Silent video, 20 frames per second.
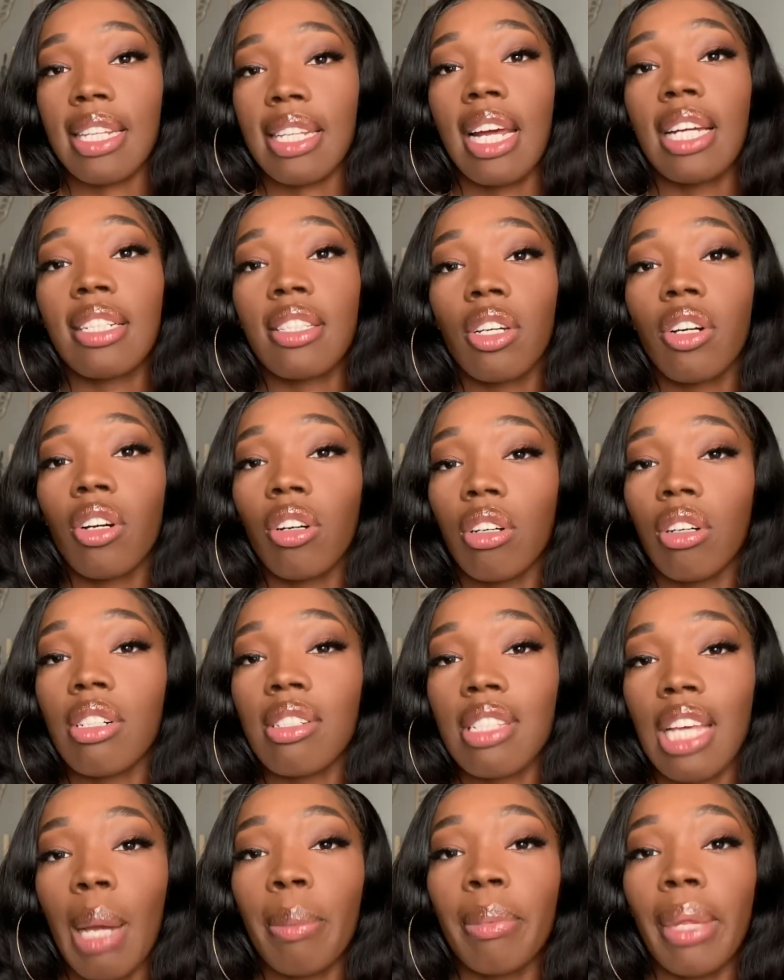And I tell her all
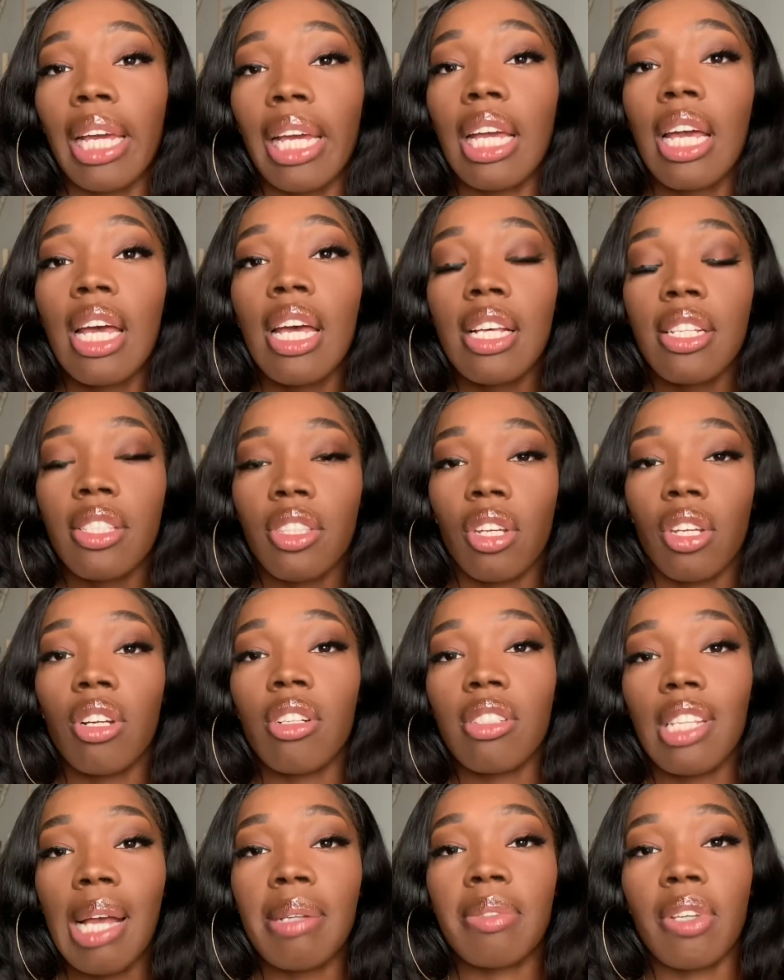the time, like,
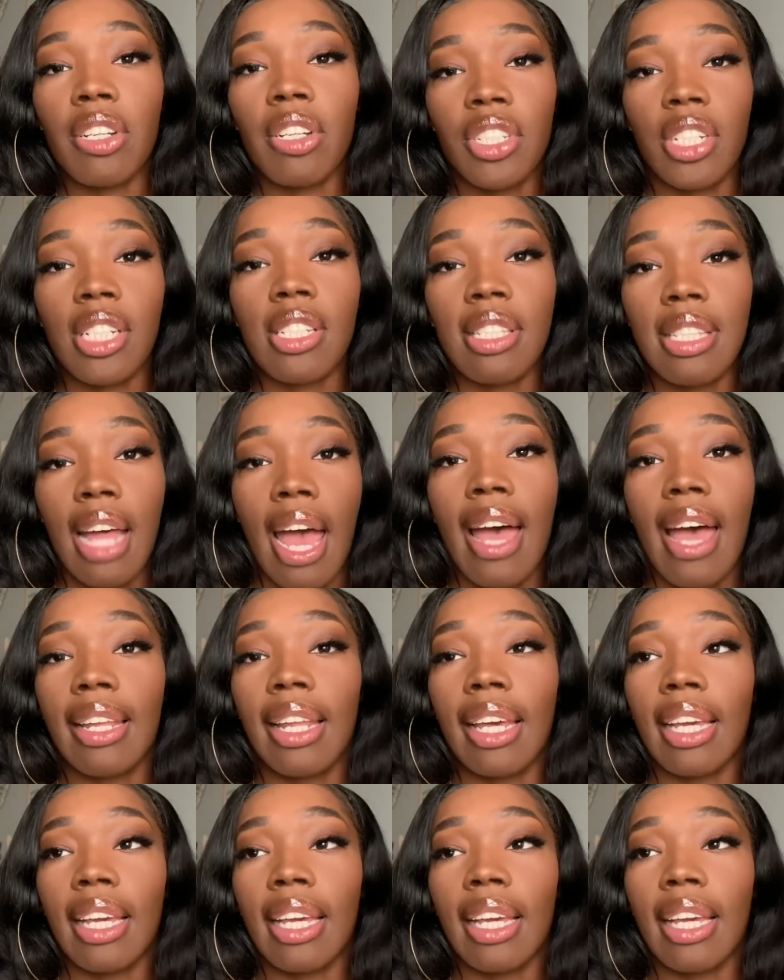stereotypes are just that.